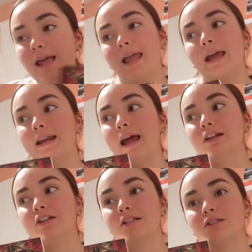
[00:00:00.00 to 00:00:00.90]
and I
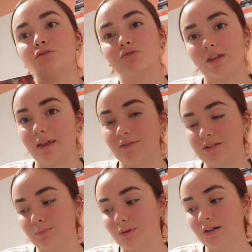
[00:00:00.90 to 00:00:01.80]
just truly love
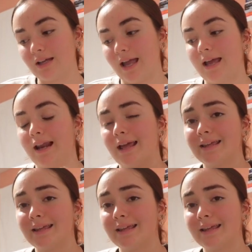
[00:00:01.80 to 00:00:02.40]
this book and I